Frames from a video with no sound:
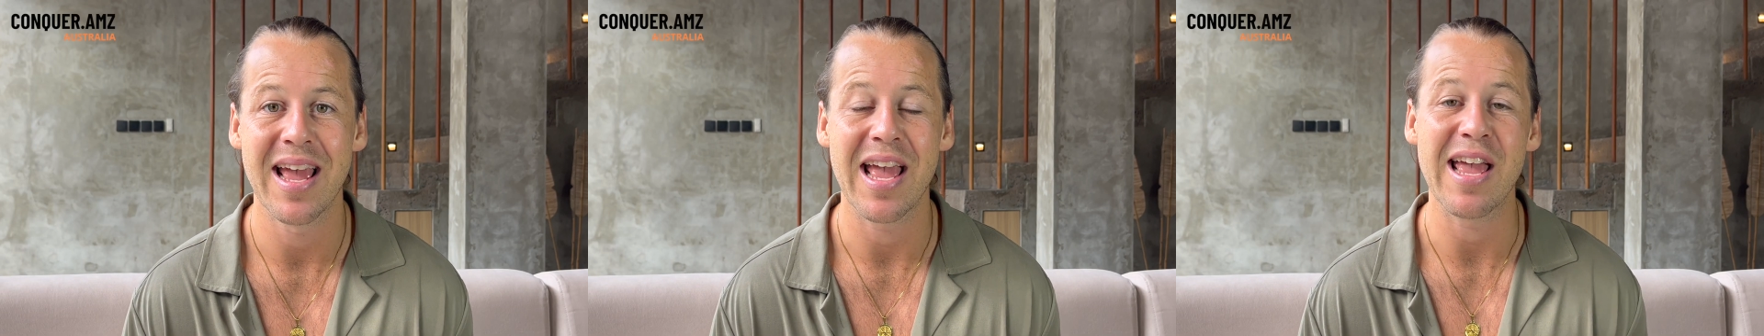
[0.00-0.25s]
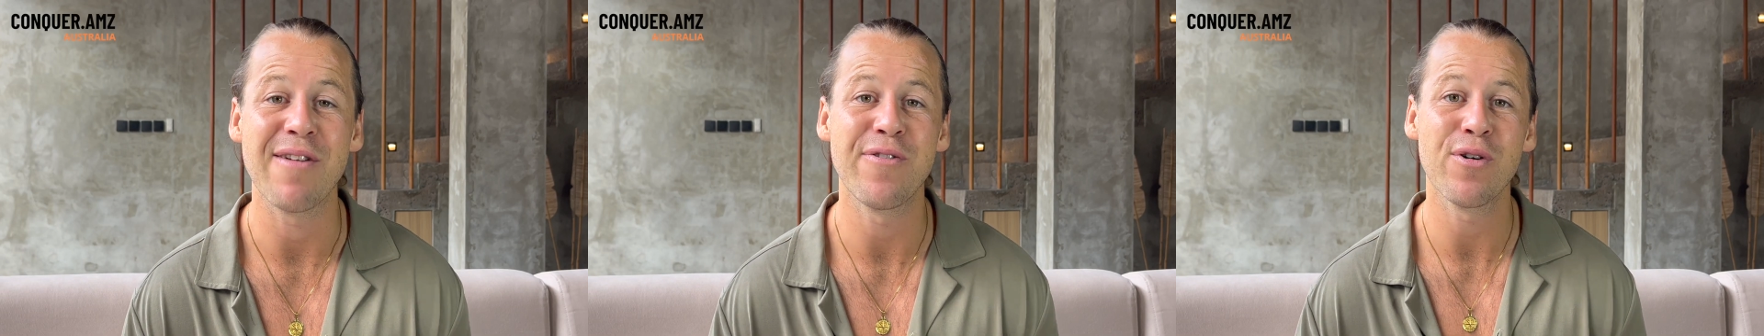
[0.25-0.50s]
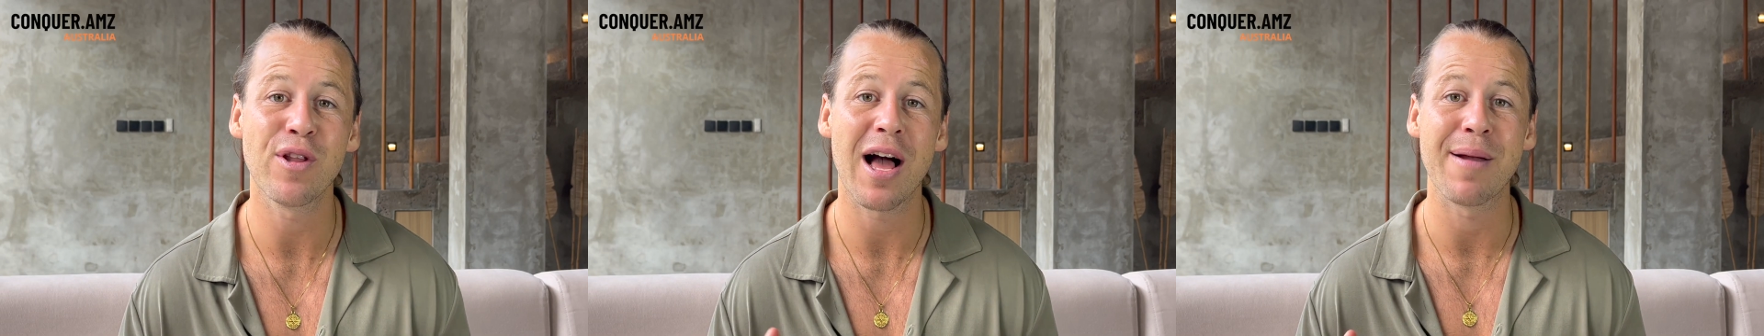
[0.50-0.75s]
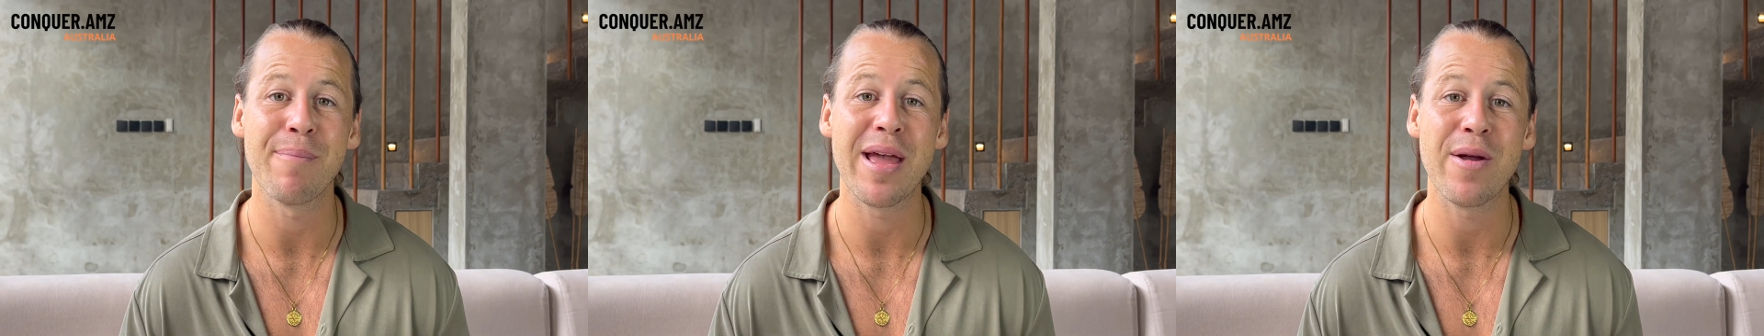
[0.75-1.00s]
If you're
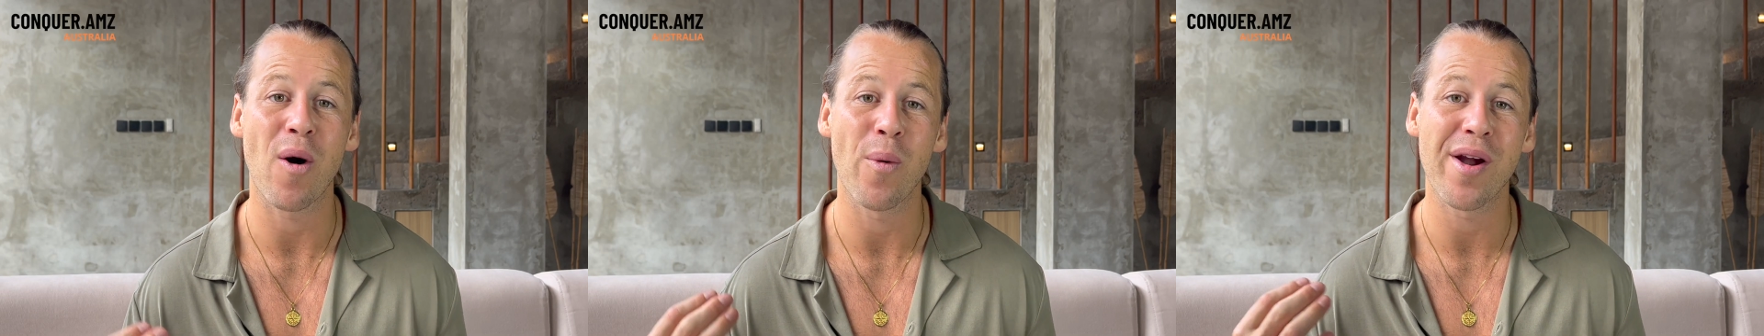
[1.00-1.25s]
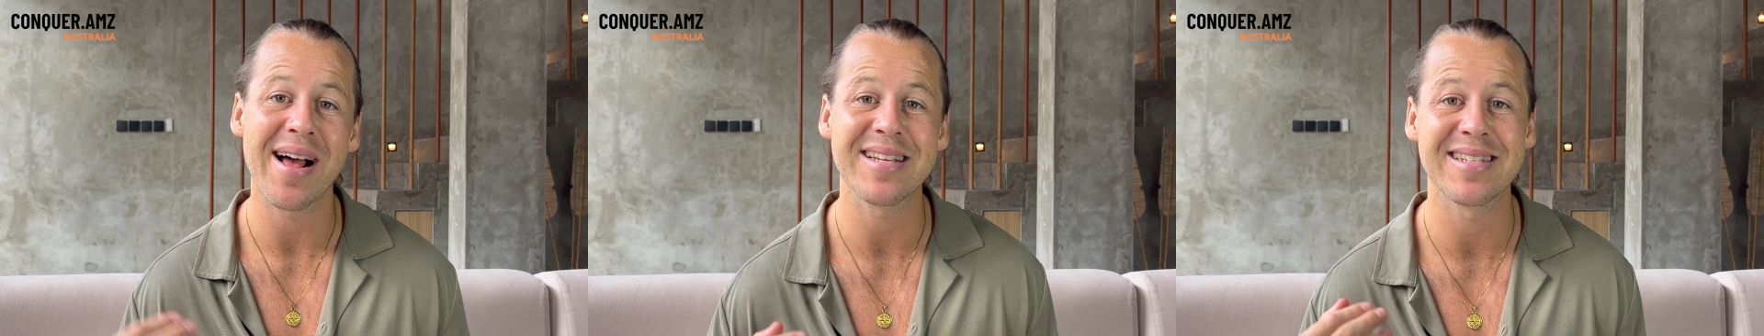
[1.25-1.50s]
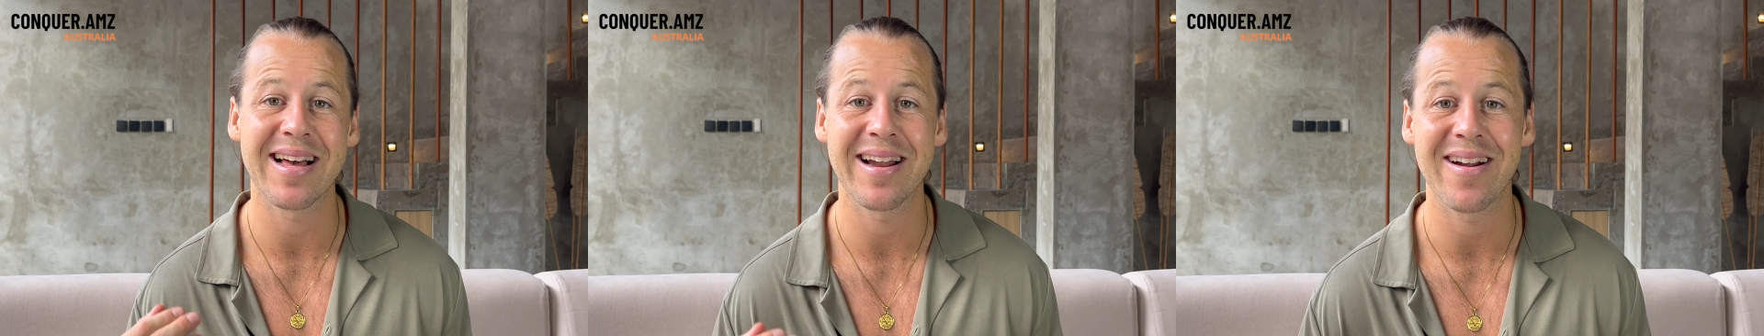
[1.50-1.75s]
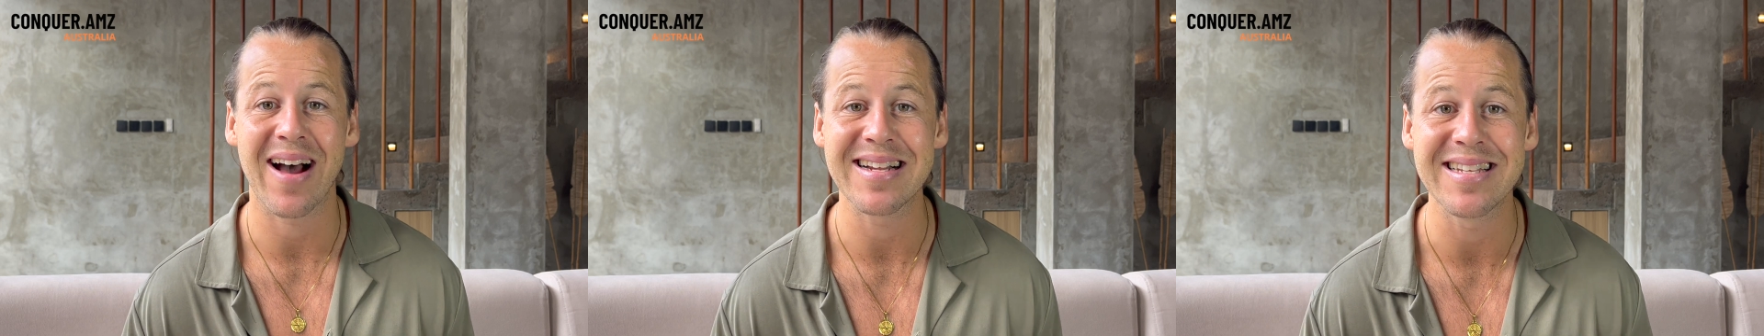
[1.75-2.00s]
like me, when I
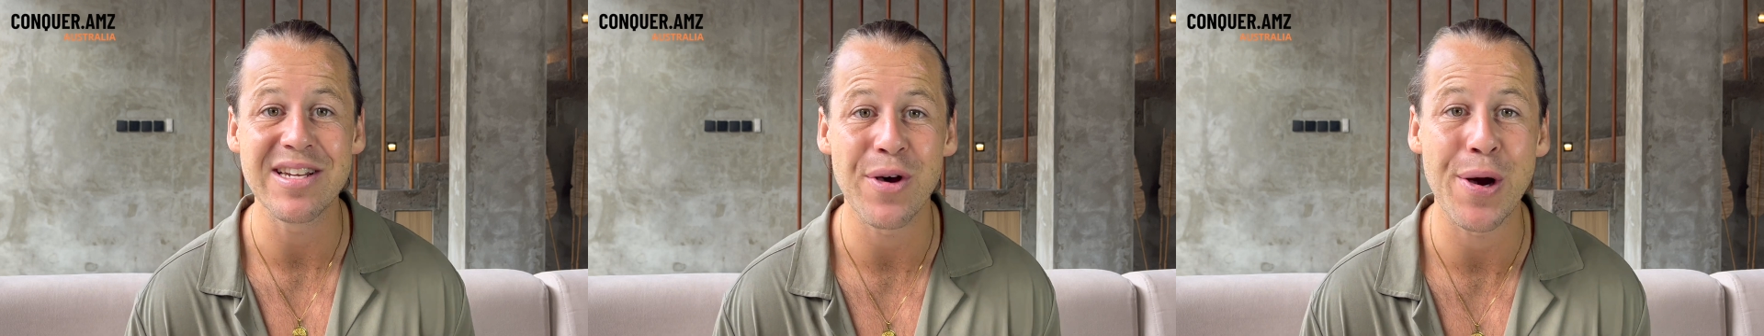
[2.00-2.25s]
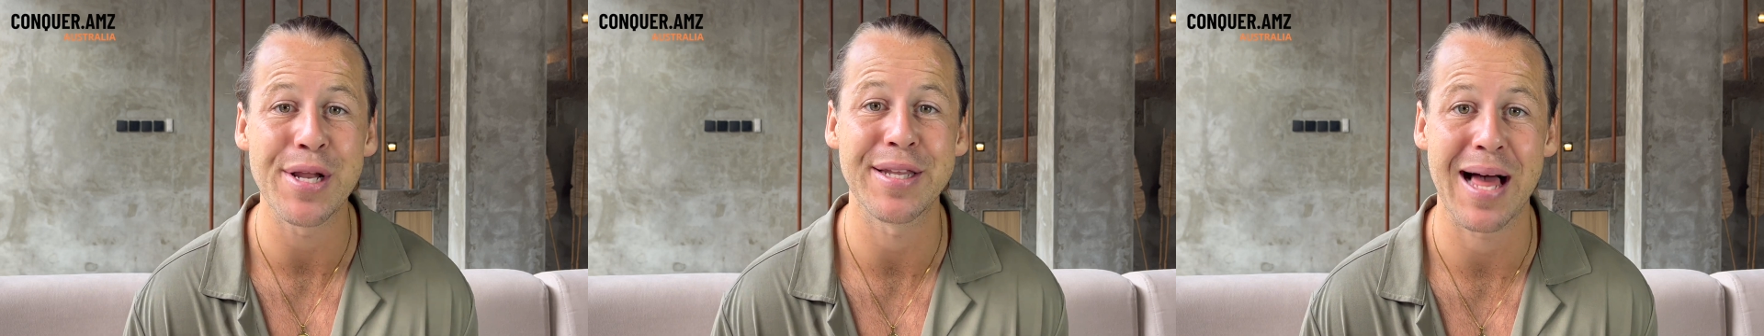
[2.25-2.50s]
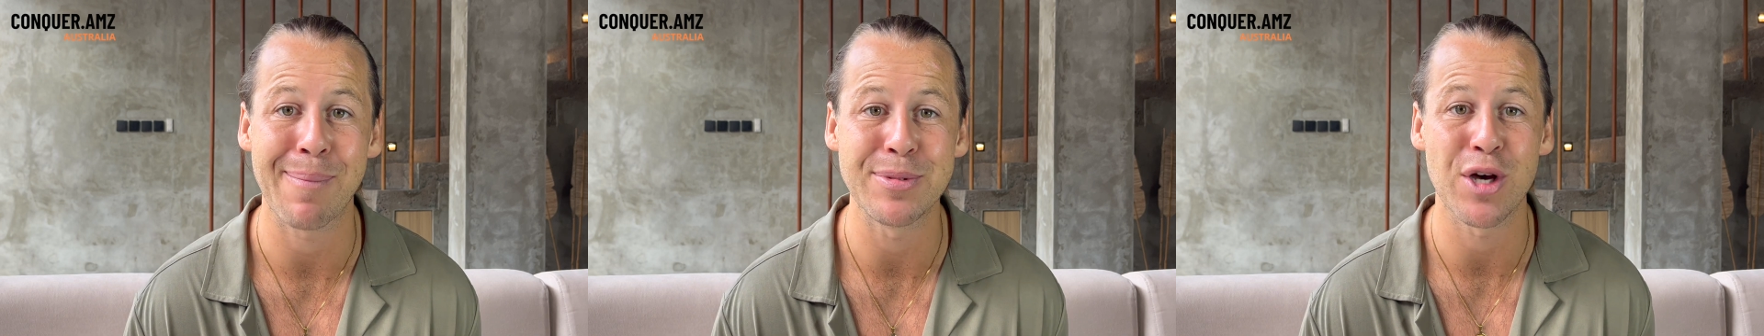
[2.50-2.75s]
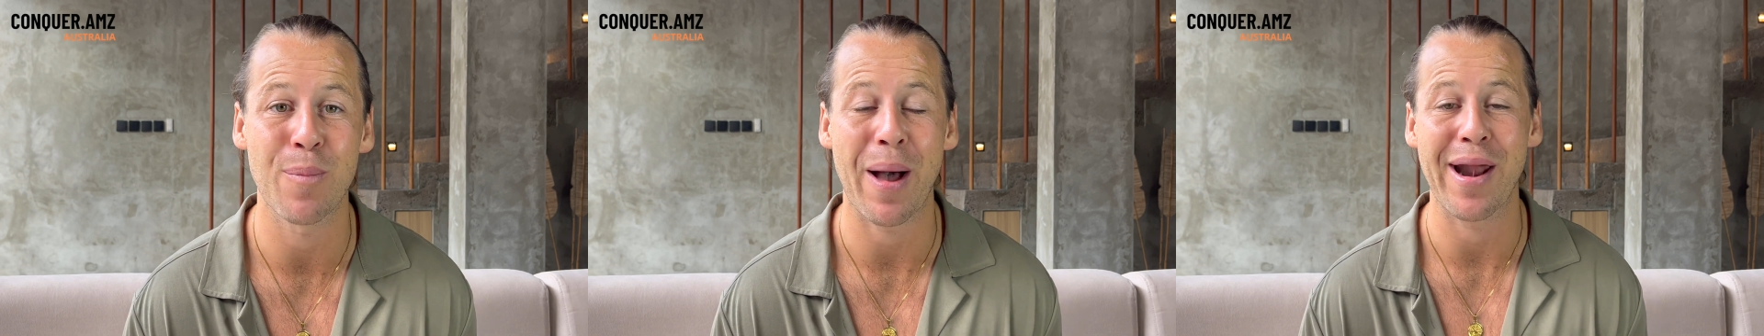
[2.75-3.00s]
started, I didn't own a
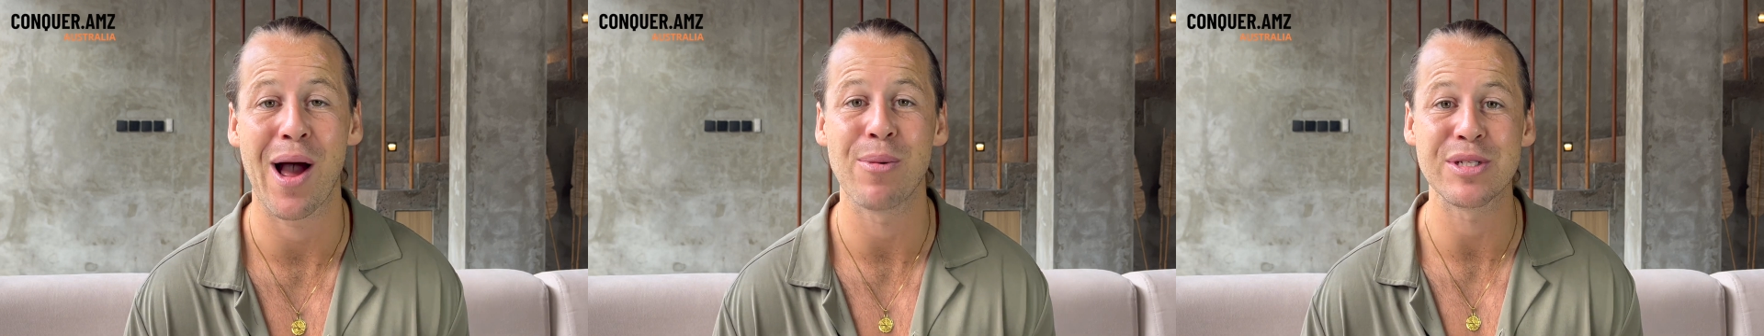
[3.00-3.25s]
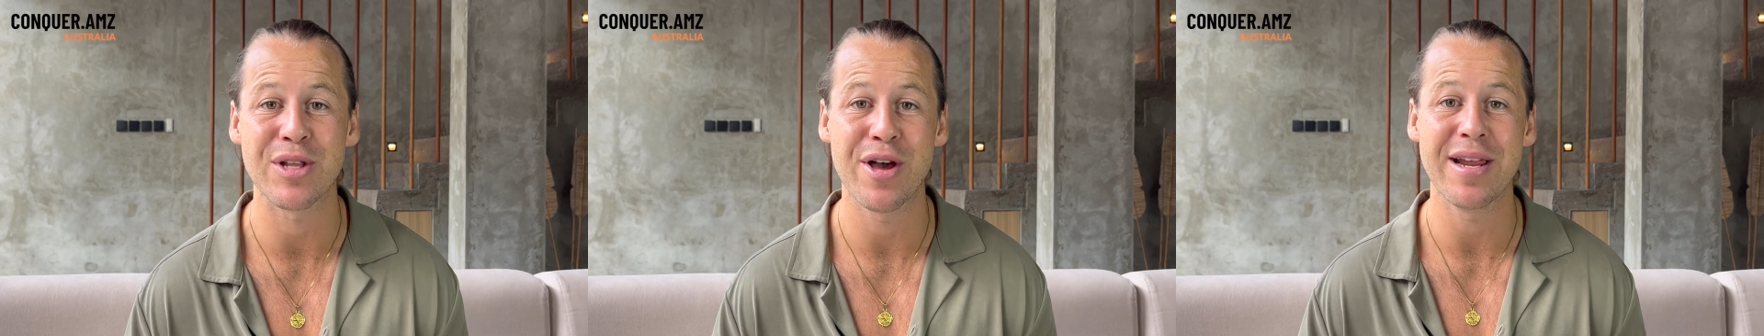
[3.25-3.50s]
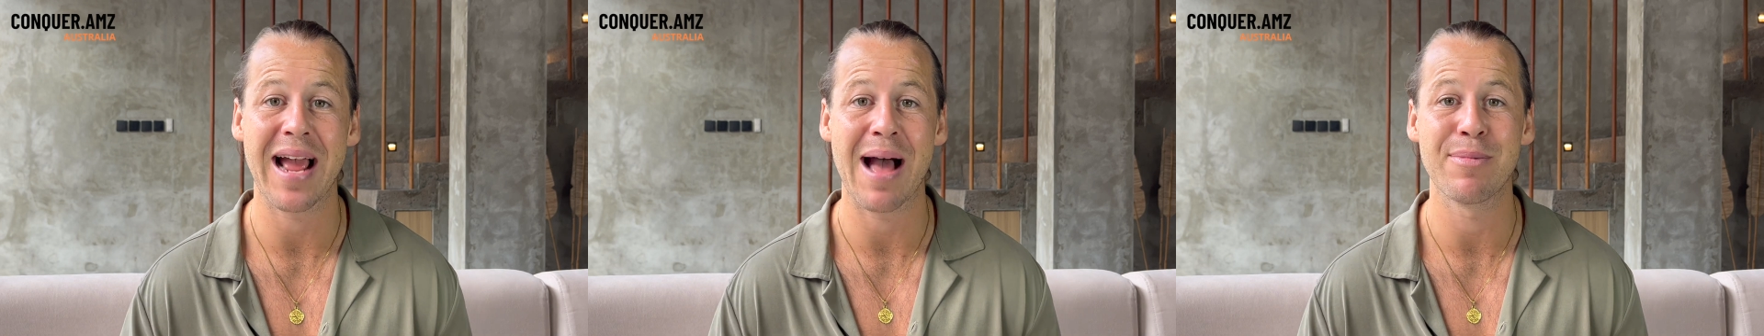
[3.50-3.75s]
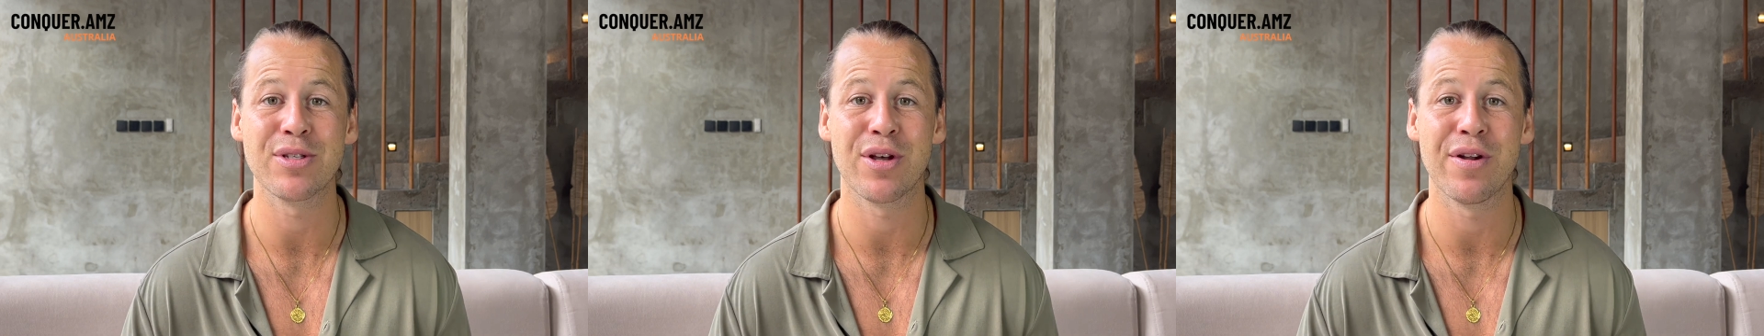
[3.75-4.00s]
laptop and I was learning
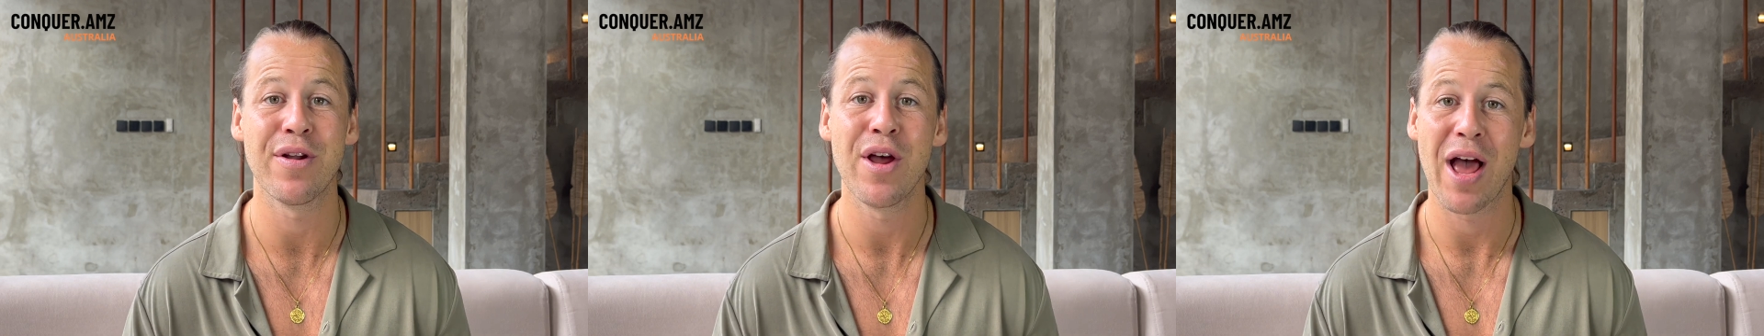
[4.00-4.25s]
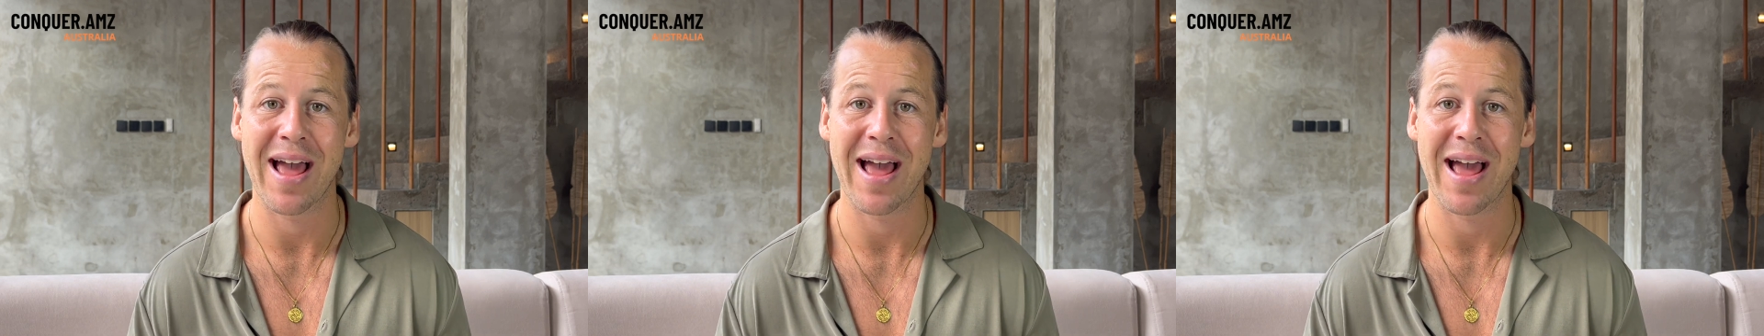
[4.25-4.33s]
Amazon